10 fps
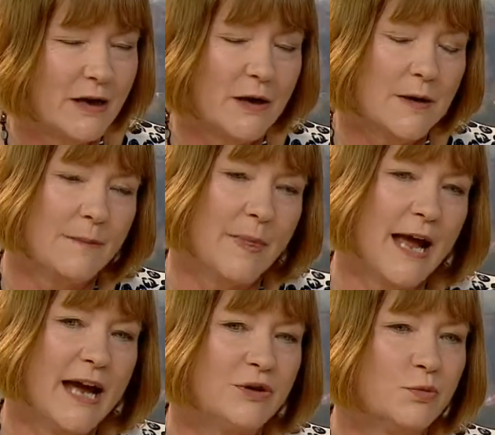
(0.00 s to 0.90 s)

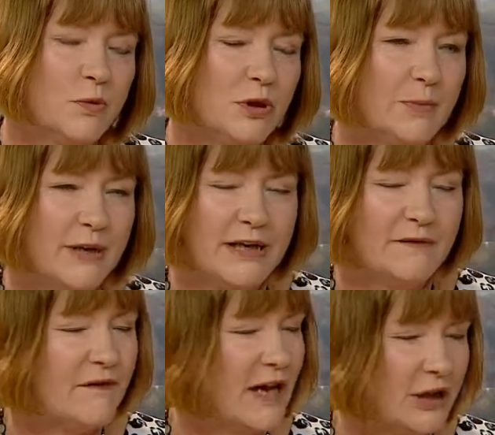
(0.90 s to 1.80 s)
and will be an
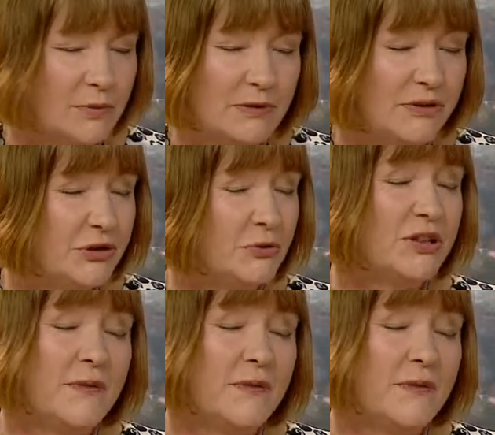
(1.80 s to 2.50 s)
invaluable resource.